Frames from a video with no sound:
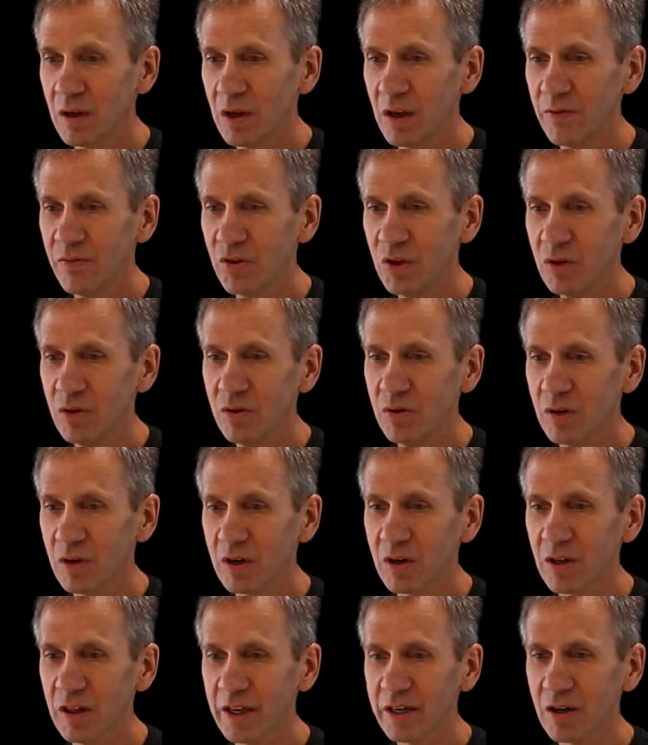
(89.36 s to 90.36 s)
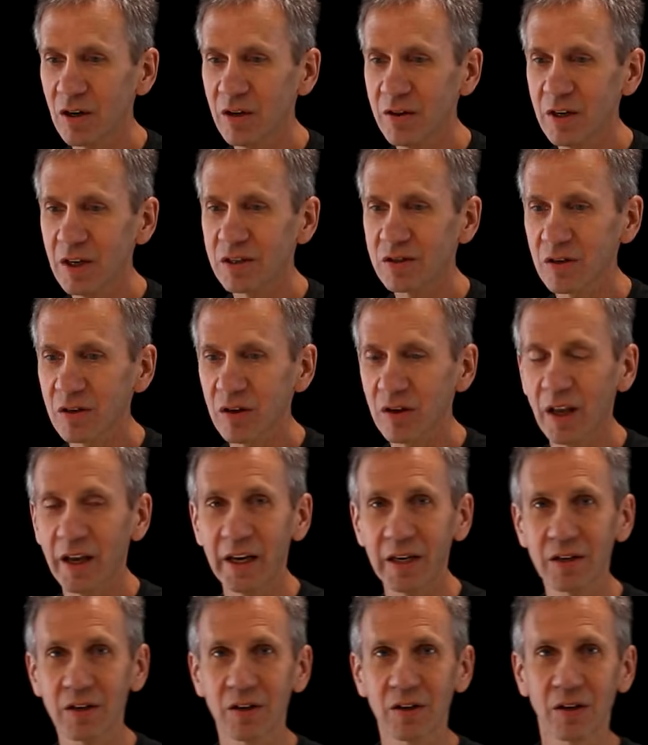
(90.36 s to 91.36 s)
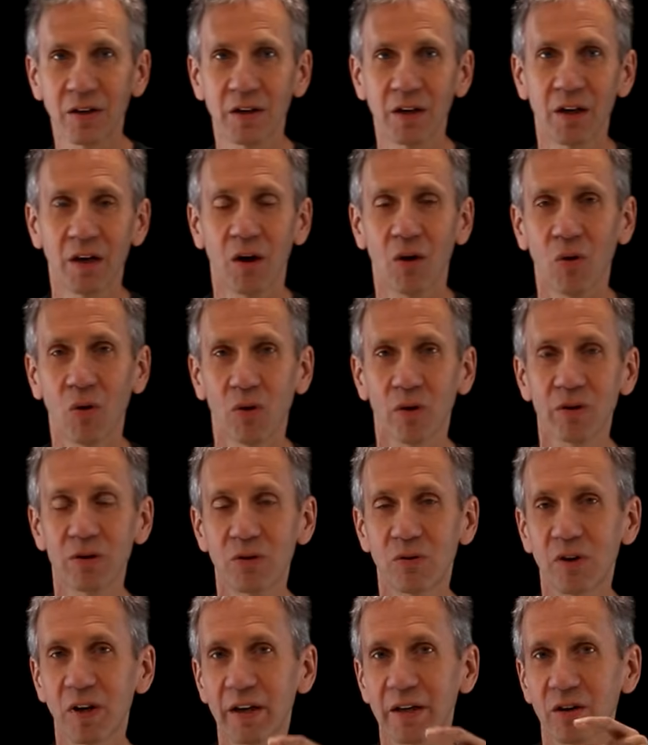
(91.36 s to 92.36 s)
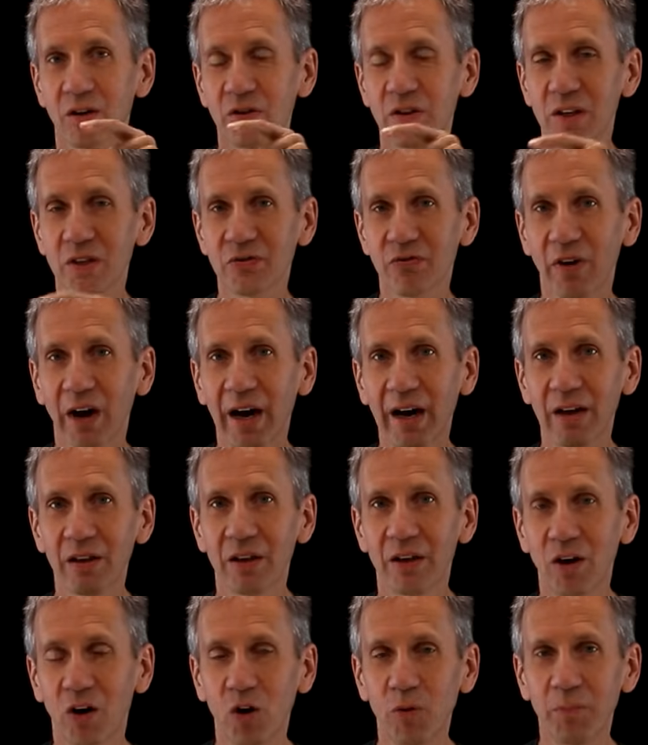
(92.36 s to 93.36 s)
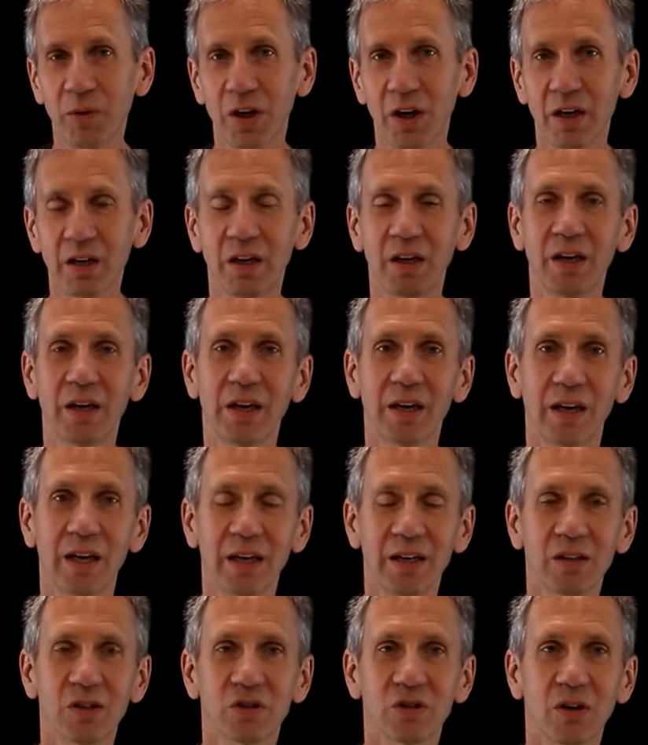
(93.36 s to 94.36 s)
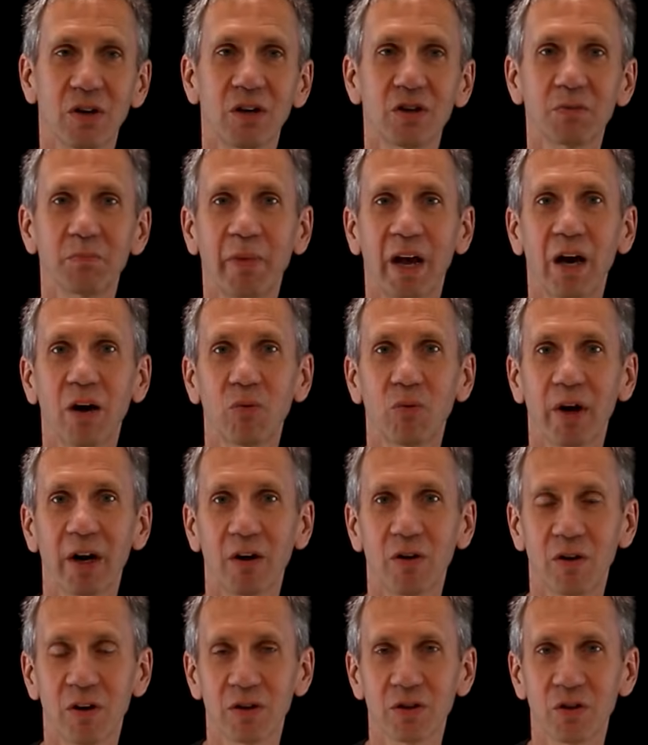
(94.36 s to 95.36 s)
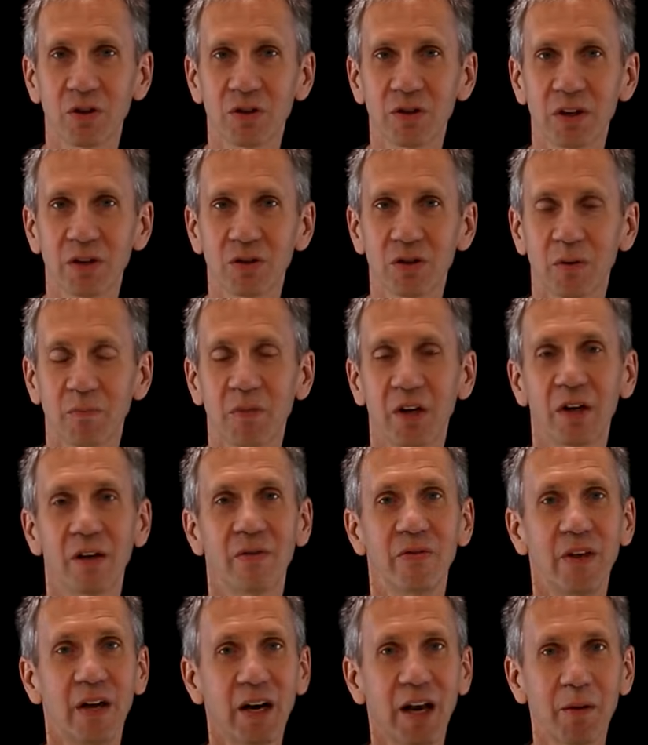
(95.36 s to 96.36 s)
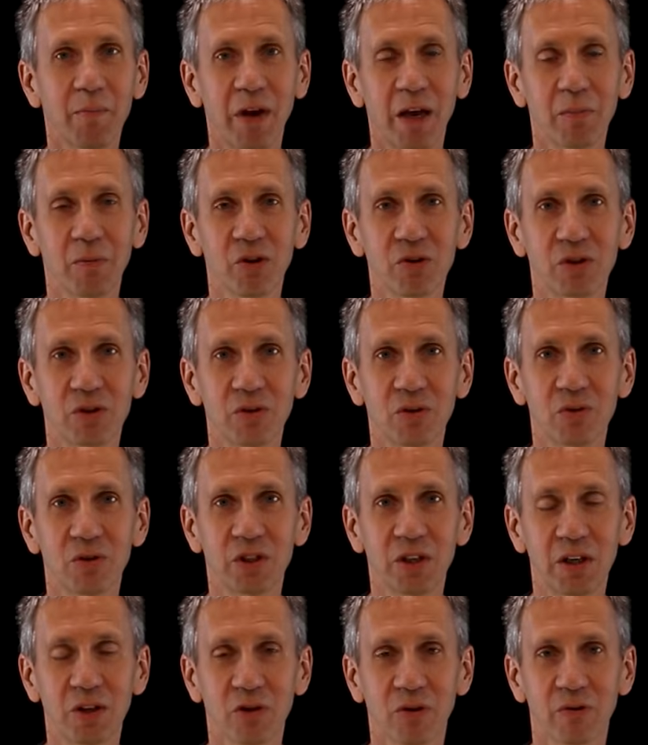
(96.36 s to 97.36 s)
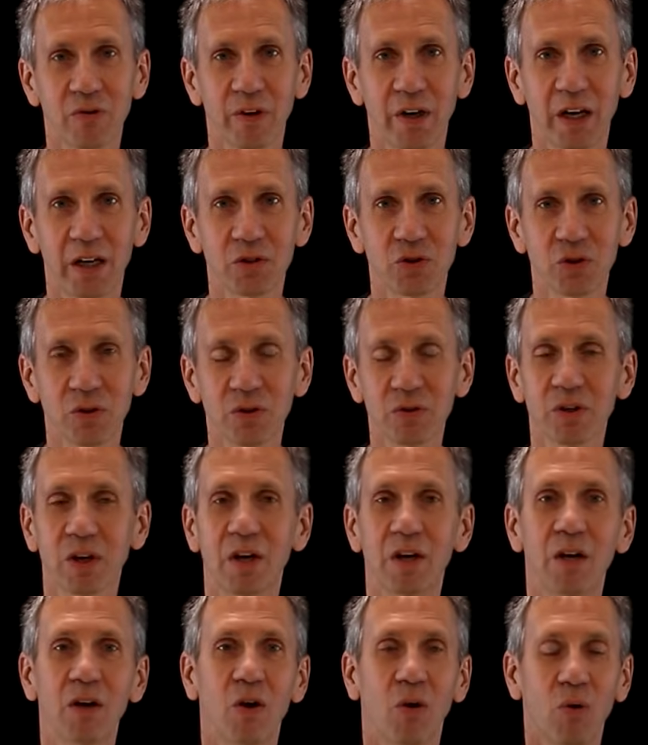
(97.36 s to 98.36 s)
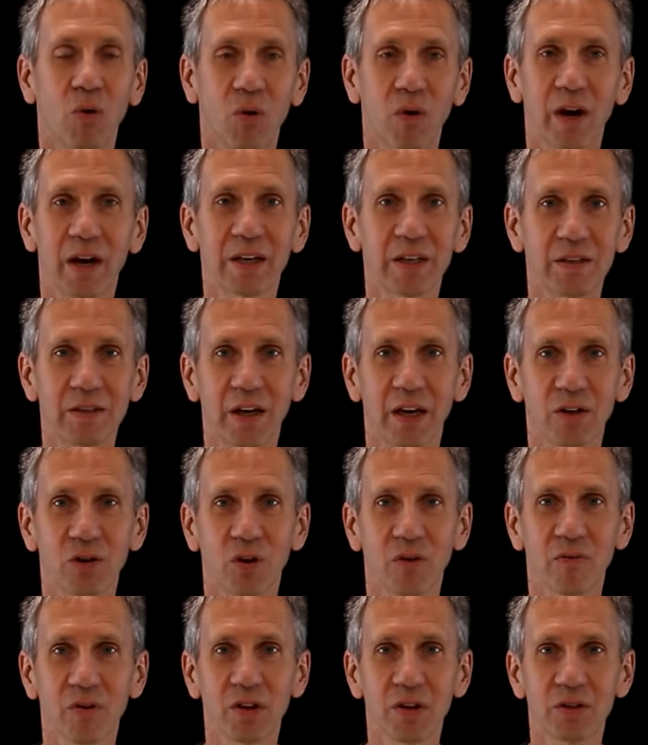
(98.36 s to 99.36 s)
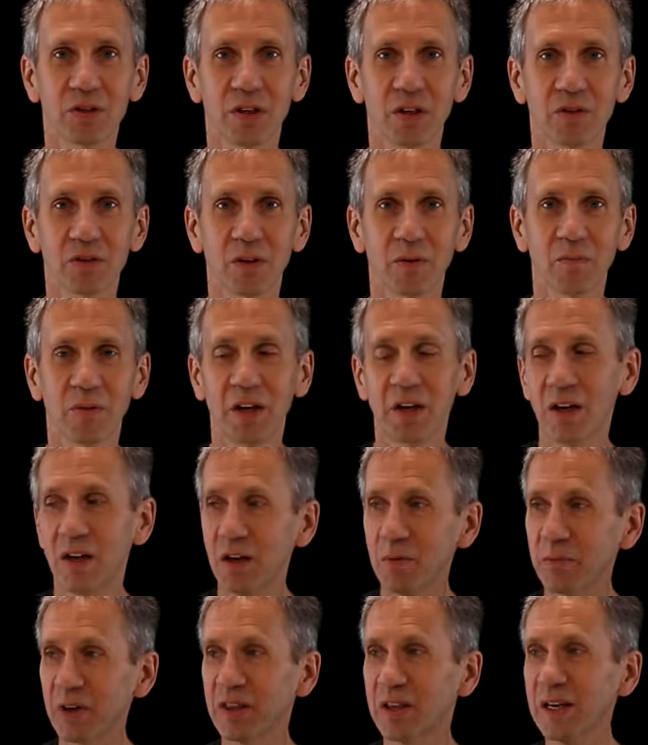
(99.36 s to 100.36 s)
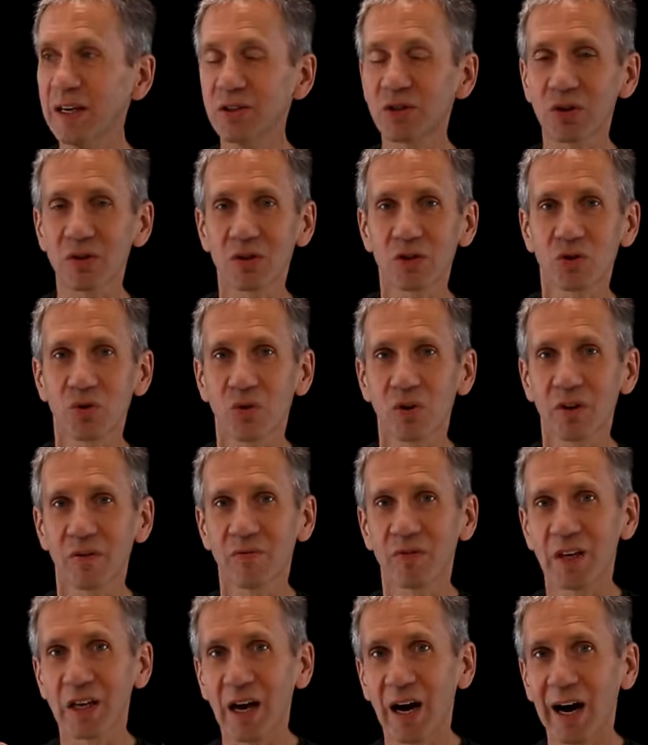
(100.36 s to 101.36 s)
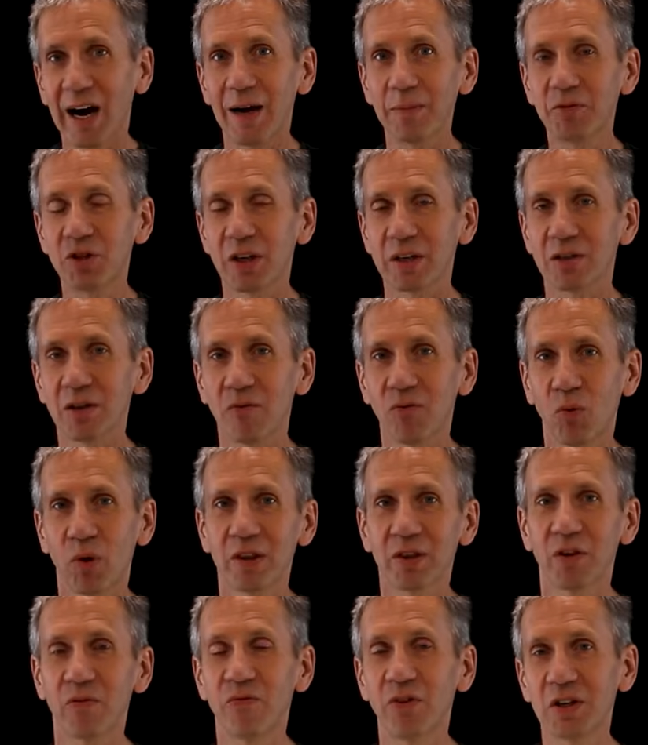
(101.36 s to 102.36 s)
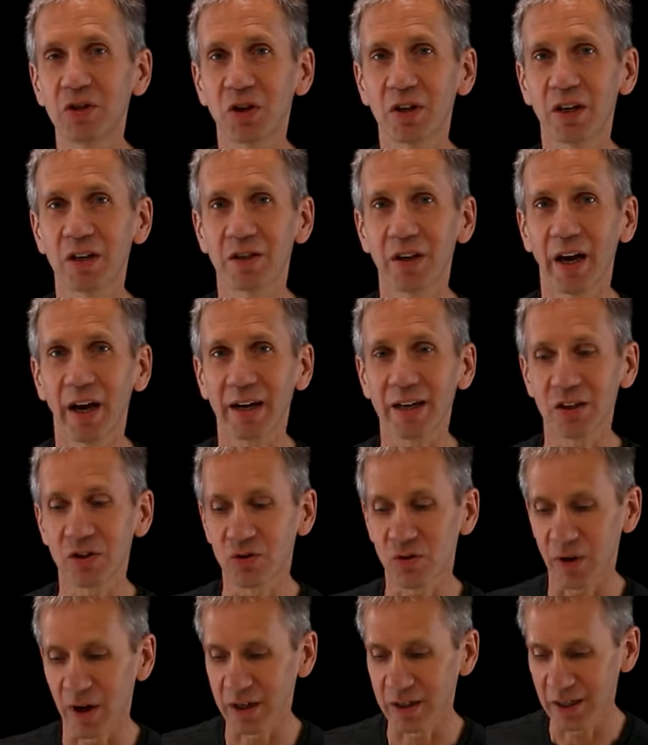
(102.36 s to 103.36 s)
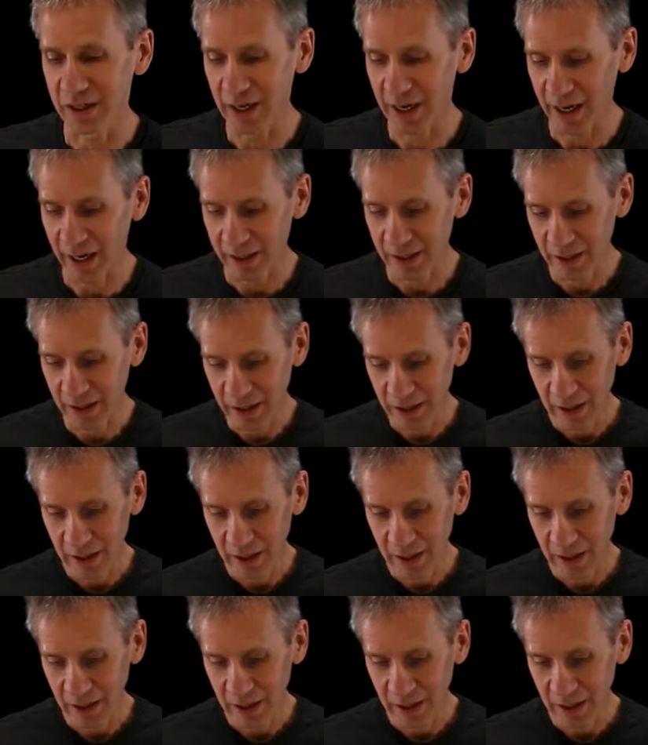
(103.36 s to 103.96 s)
If you click on this link, or you click on this file and open it, it installs malware on your system. Then I'm able to see your credentials, or I can take over your system. But these are sort of the object of what the phishing attack is trying to get.